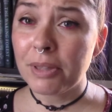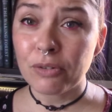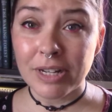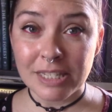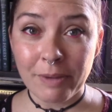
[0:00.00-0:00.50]
But
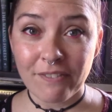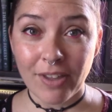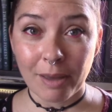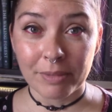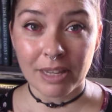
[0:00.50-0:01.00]
the rest of my
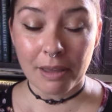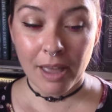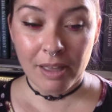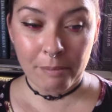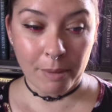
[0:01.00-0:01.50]
family
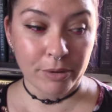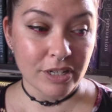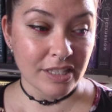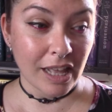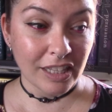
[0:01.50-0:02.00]

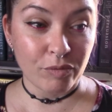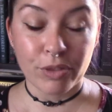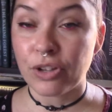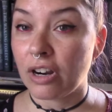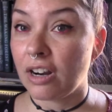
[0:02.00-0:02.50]
members that live
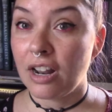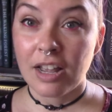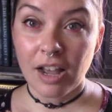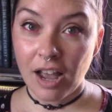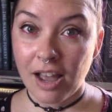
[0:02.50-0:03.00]
with her
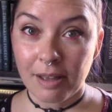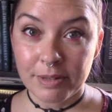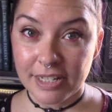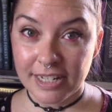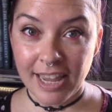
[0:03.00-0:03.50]
uh,
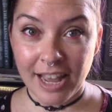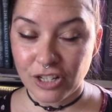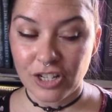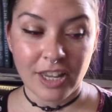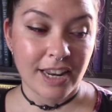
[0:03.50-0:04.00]
didn't
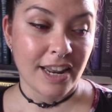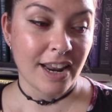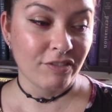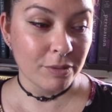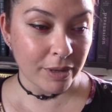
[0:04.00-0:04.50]
catch it,
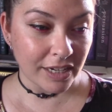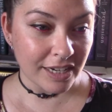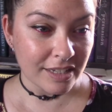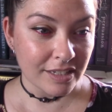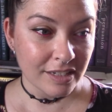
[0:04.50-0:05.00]
and
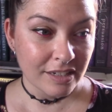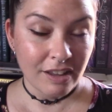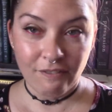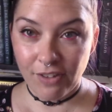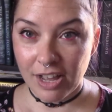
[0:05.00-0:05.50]
everybody's
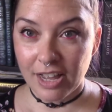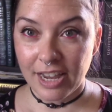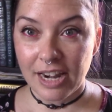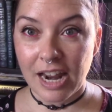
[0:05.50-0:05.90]
fine.